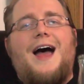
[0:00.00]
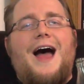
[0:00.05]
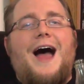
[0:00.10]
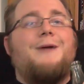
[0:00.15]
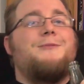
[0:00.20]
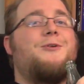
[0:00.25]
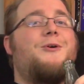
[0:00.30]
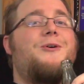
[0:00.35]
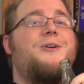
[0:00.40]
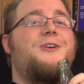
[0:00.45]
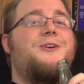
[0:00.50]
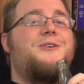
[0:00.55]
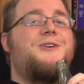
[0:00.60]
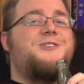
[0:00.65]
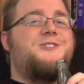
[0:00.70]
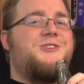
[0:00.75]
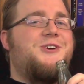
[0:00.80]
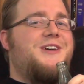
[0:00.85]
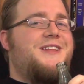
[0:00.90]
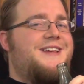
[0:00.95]
I'm going to
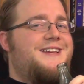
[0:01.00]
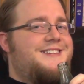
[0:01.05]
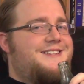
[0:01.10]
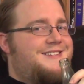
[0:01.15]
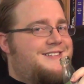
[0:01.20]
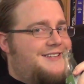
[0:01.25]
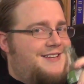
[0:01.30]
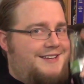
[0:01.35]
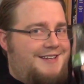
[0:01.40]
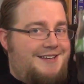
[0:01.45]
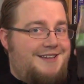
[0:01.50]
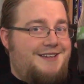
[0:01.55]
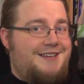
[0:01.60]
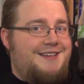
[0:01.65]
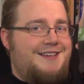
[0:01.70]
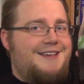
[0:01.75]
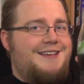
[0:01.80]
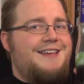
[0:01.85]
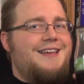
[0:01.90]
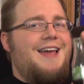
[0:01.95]
enjoy this.
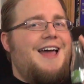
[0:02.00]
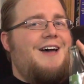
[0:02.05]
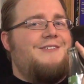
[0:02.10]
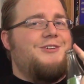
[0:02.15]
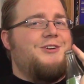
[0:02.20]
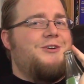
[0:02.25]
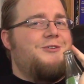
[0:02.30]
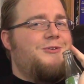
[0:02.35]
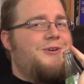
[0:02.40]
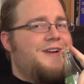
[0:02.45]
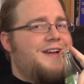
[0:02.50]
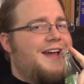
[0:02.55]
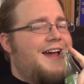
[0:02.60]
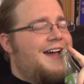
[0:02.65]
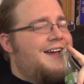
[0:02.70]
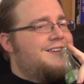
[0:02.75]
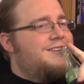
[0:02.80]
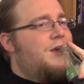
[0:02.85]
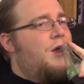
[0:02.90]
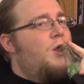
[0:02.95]
Have a good one,
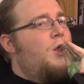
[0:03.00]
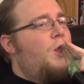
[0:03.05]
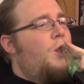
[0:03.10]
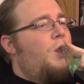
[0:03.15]
guys.